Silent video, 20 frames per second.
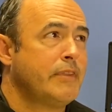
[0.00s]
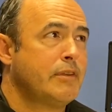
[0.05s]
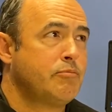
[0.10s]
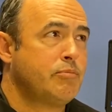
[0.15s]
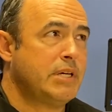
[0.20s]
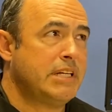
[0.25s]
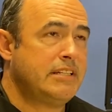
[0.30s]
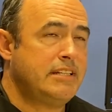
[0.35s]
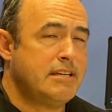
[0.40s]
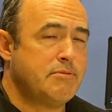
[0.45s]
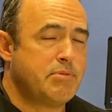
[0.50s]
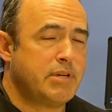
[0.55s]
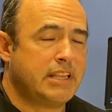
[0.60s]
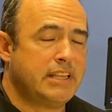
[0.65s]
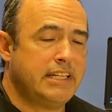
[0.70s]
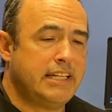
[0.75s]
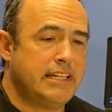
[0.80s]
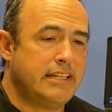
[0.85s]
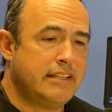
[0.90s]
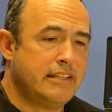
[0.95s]
but
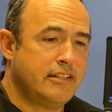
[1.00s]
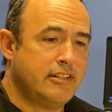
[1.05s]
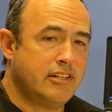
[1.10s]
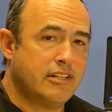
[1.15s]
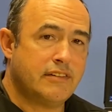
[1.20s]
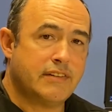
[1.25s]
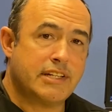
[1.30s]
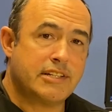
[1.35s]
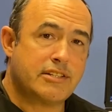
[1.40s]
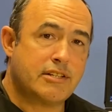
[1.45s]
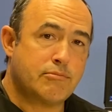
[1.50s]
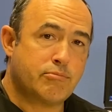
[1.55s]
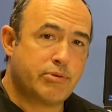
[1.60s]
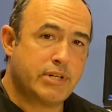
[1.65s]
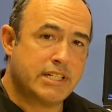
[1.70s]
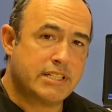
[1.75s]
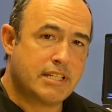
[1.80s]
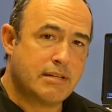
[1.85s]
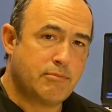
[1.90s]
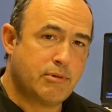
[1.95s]
typically the nerve gets
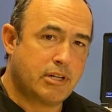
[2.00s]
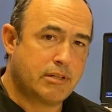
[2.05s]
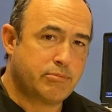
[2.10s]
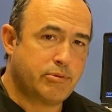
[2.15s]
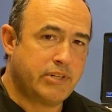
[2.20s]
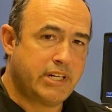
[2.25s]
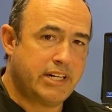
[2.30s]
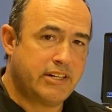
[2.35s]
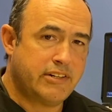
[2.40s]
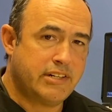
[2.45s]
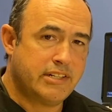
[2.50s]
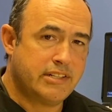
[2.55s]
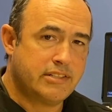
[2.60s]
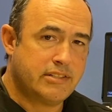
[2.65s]
compressed in multiple areas,